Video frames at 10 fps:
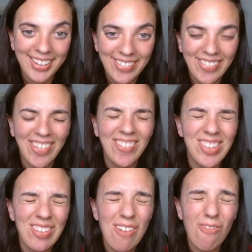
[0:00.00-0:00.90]
Warms
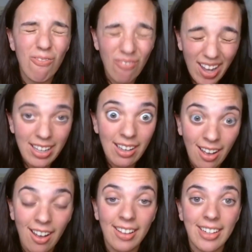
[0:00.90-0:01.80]
my fucking
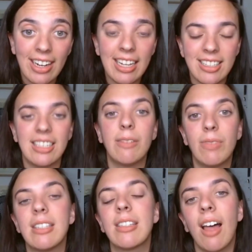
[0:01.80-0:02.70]
heart that I get to live
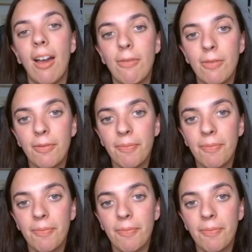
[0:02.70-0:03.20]
this life.